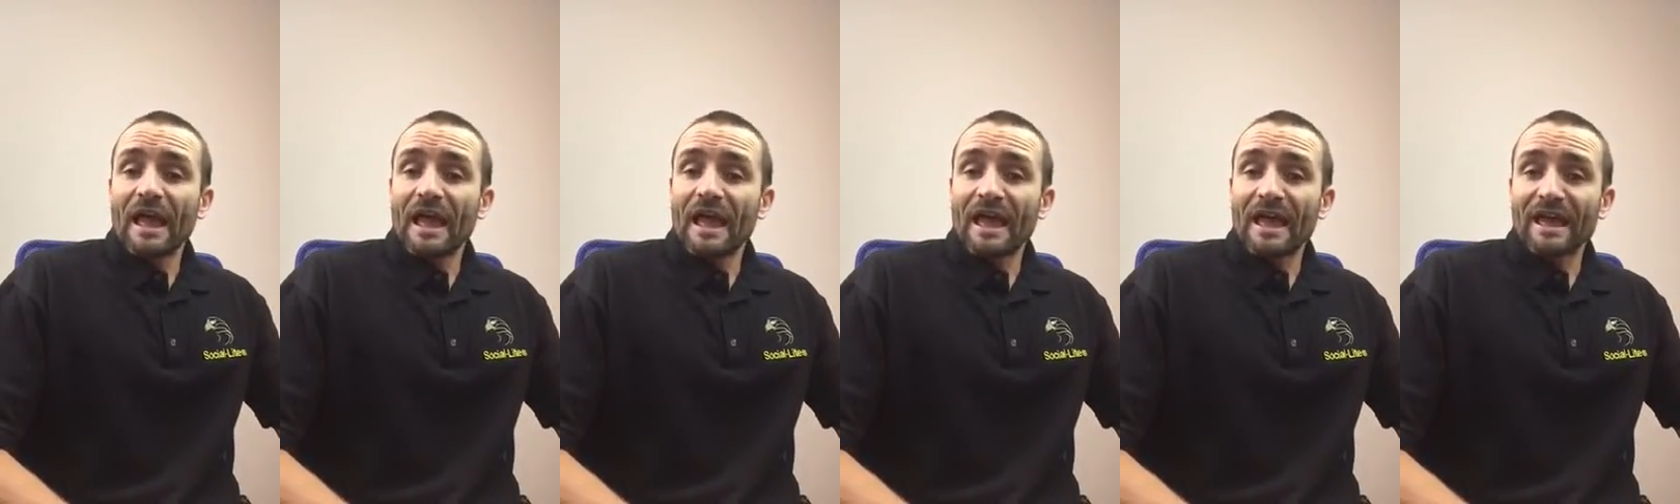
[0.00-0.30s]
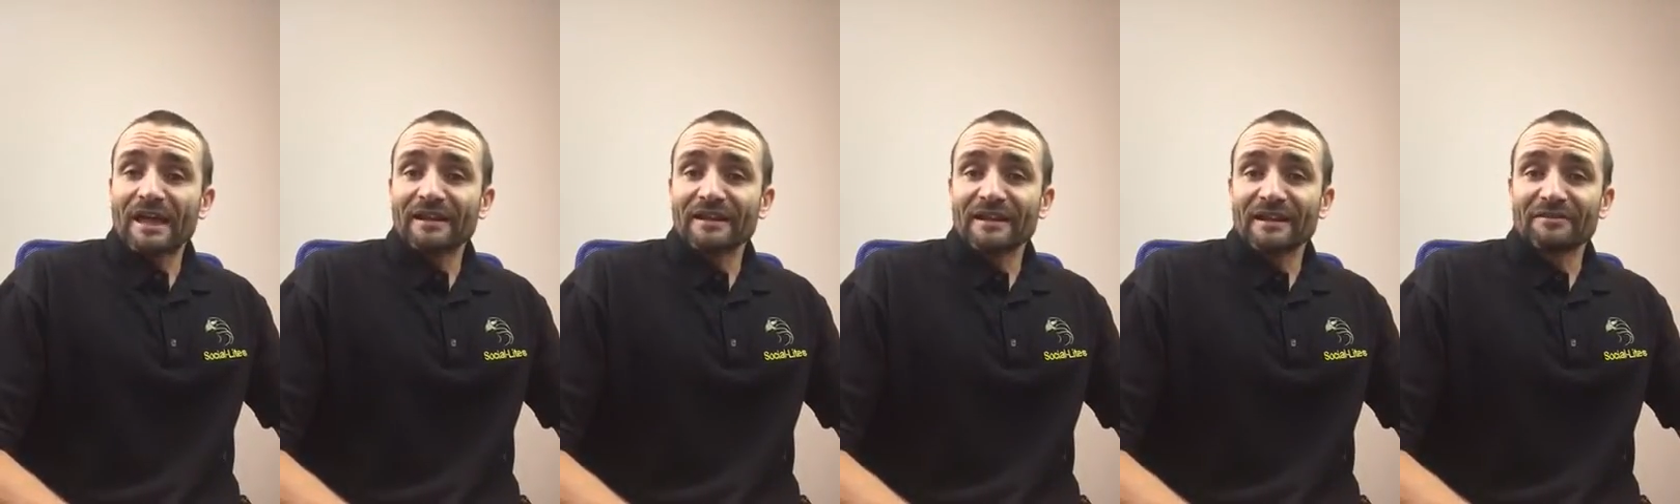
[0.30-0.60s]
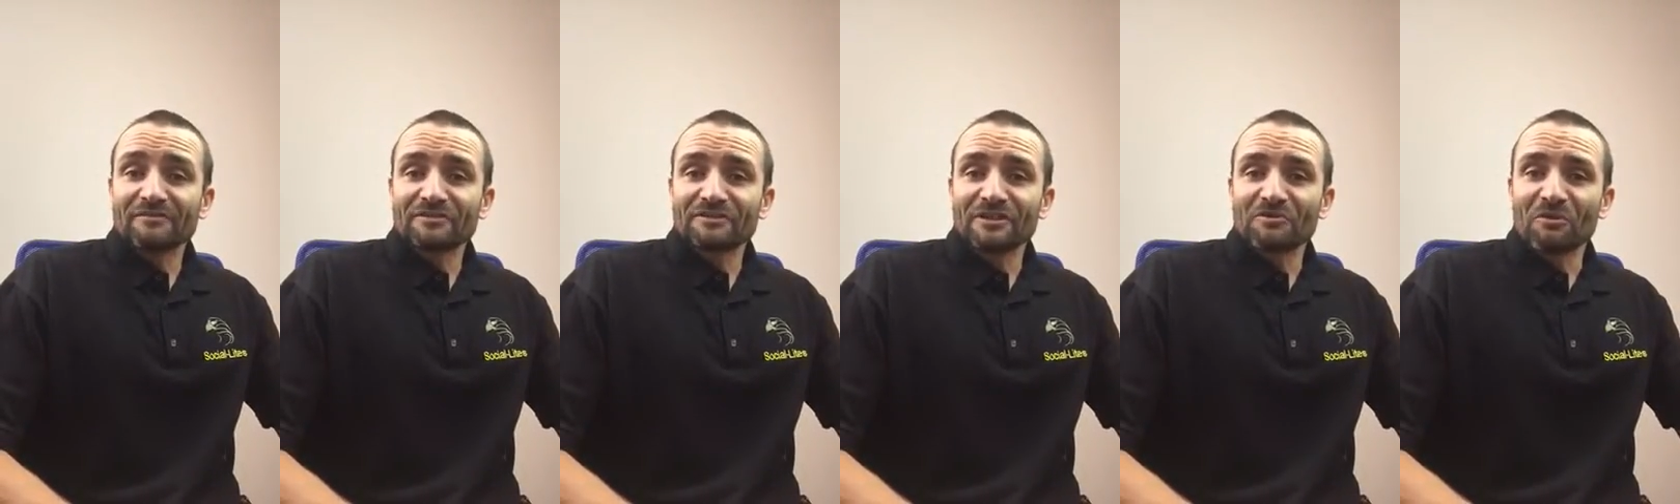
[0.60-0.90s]

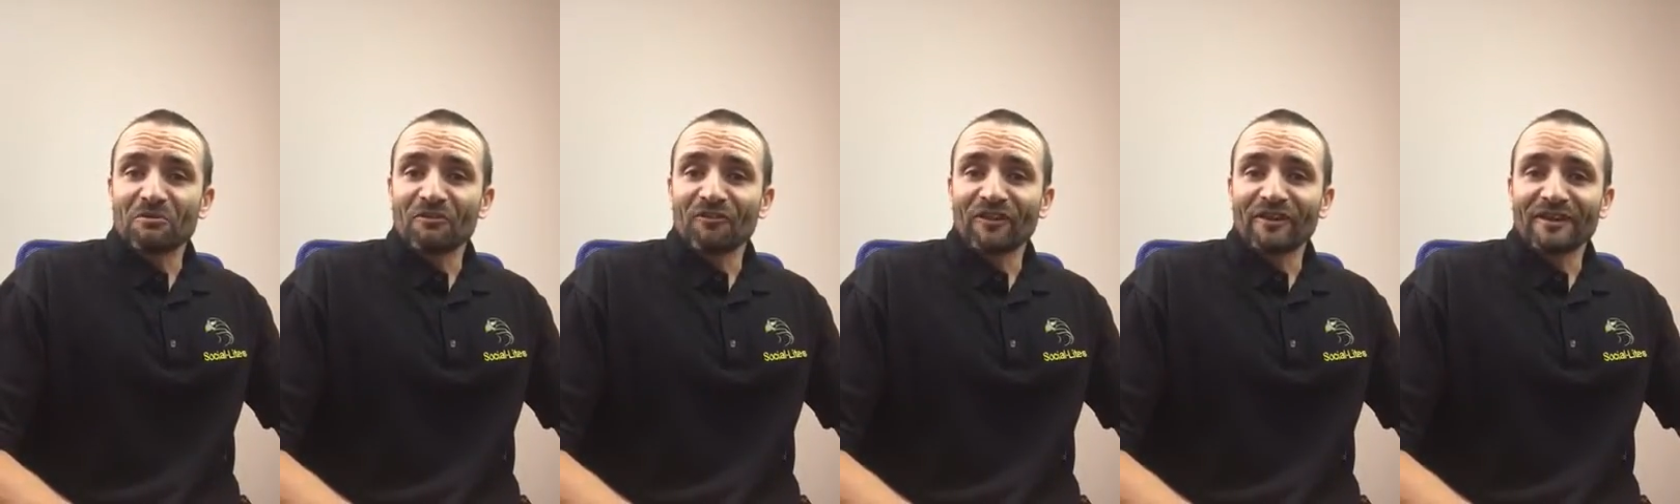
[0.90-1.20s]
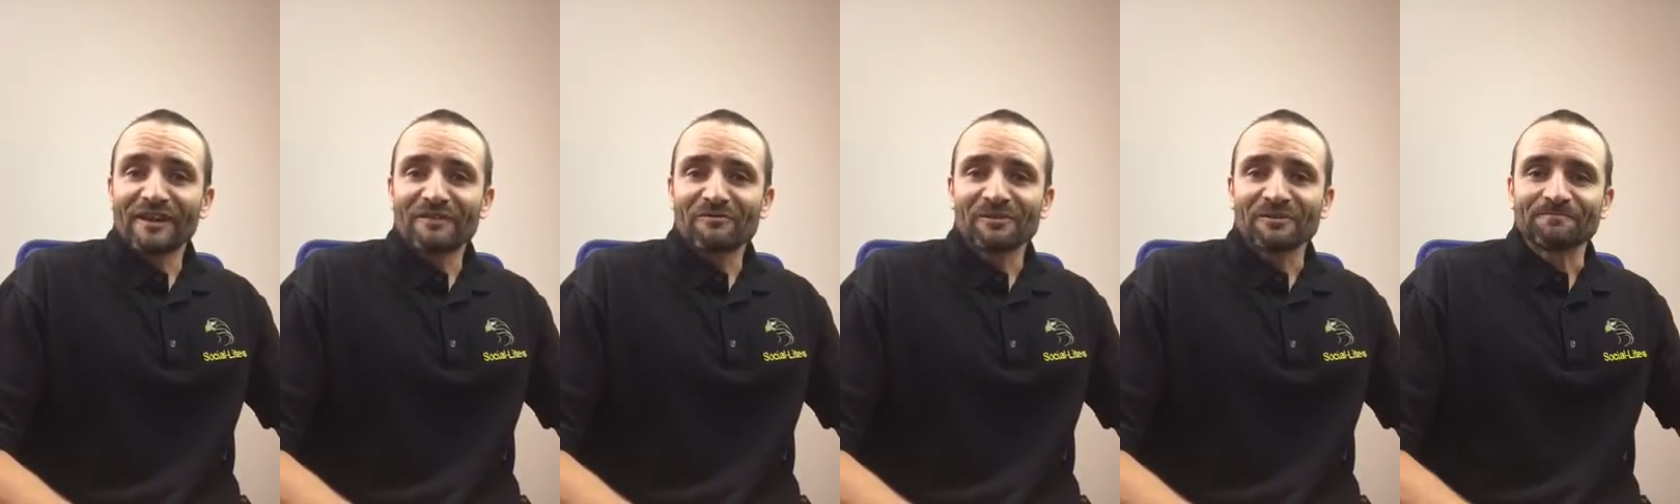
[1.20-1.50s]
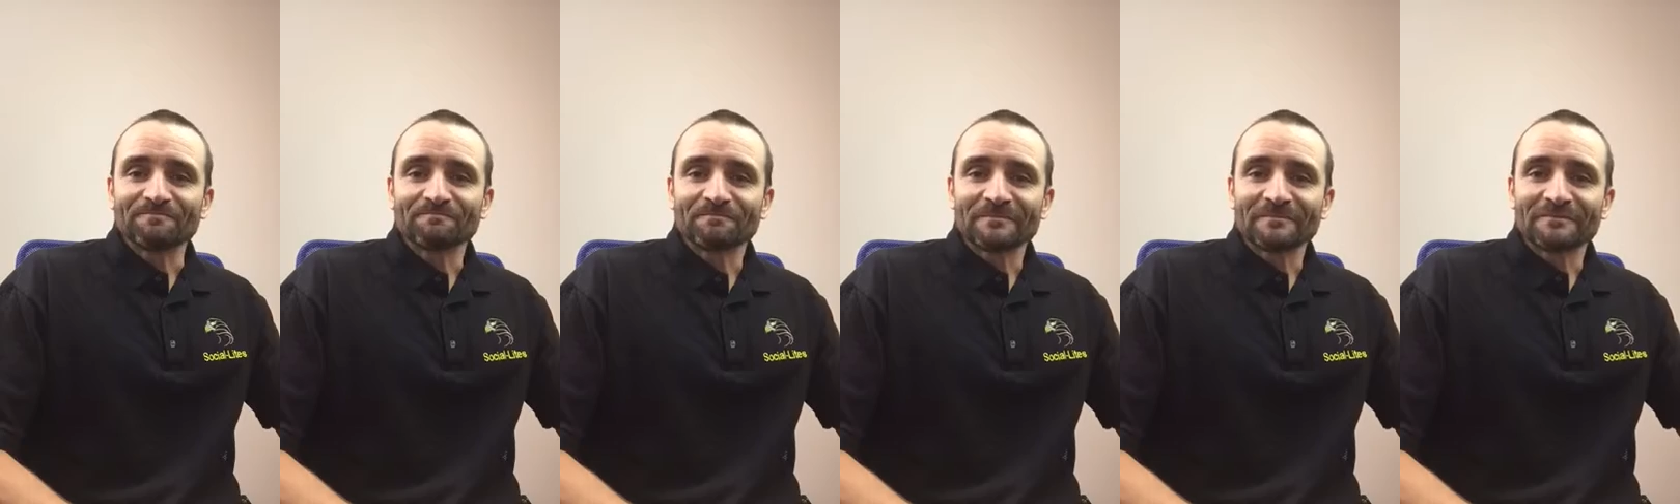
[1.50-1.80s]
and see what we think of that one.